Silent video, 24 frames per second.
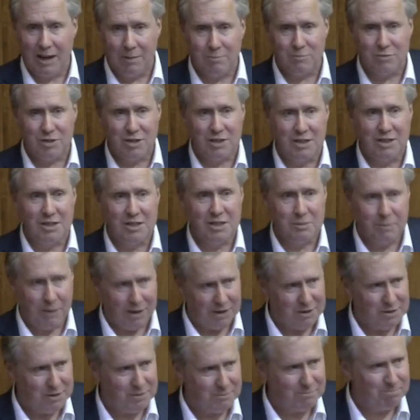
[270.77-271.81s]
empty
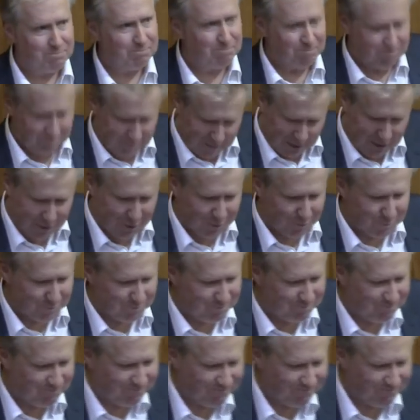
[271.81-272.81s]
space. Thank you.